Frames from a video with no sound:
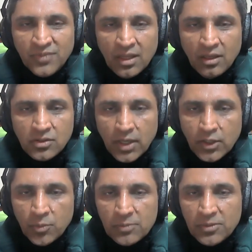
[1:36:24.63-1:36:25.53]
So I know
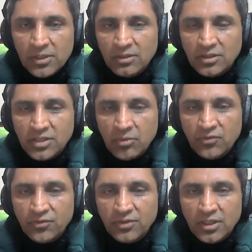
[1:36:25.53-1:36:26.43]
people, some of
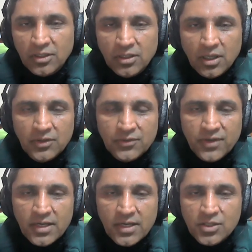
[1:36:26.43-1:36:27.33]
uh, our
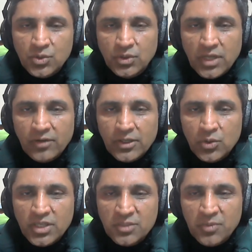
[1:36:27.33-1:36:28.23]
friends who never use a
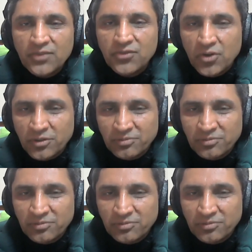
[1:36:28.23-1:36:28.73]
smartphone.